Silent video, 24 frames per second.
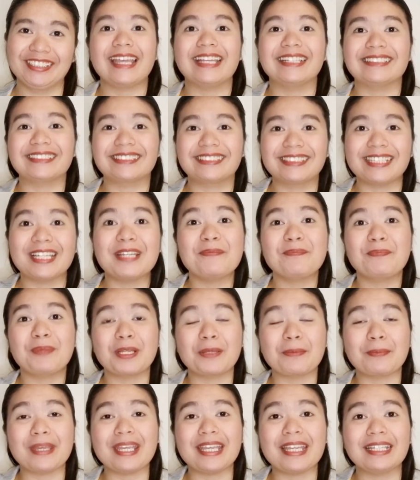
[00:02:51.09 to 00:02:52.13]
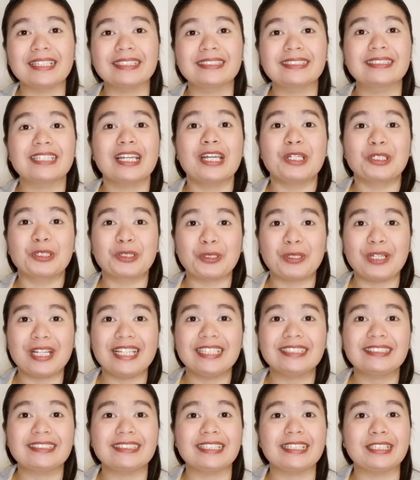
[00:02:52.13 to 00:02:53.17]
It simply means to
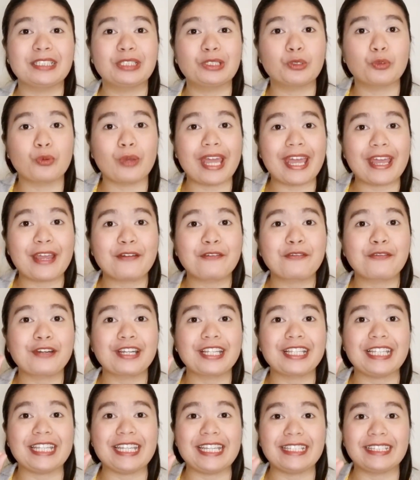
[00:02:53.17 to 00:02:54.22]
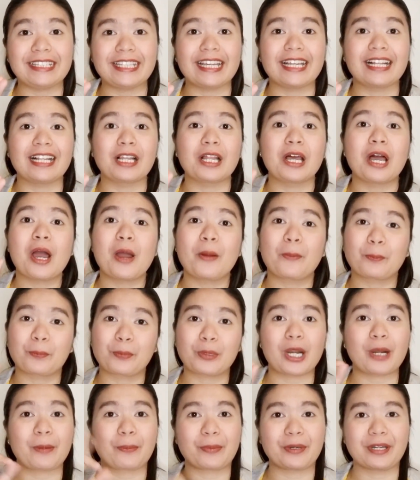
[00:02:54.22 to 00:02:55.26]
listen to every detail
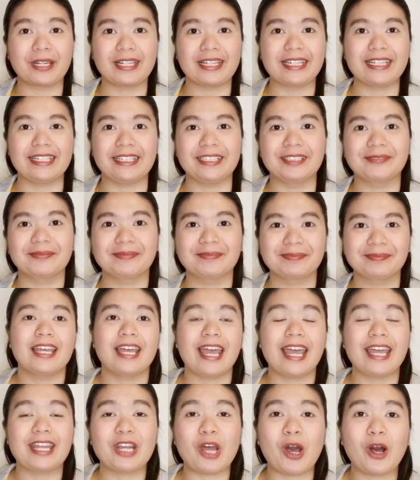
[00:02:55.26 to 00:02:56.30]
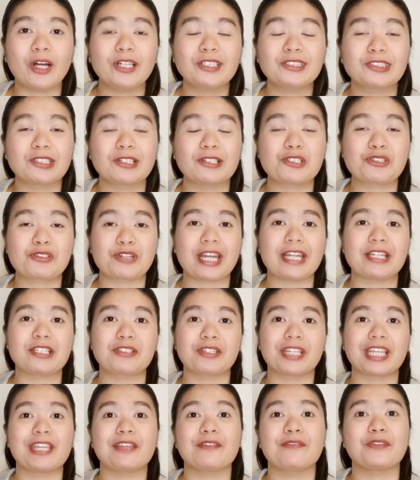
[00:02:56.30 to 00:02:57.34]
properly. And also try
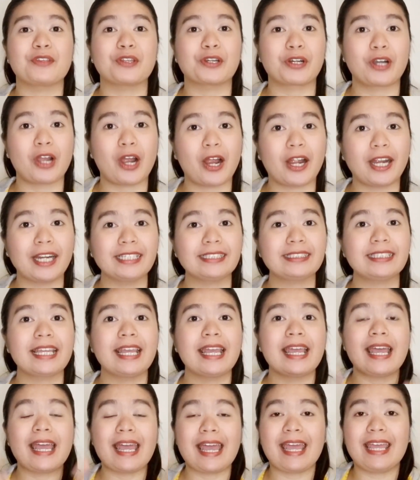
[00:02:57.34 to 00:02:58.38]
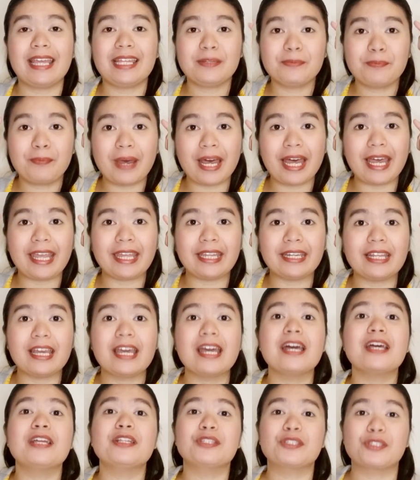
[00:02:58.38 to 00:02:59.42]
to give your heart and
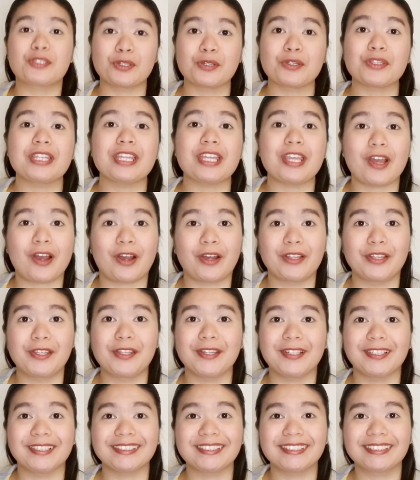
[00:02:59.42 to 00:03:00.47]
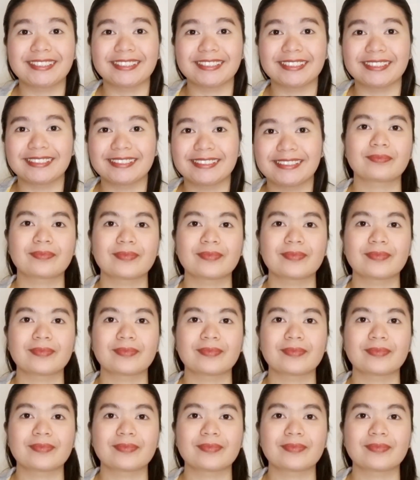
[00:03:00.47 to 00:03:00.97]
mind to the audience.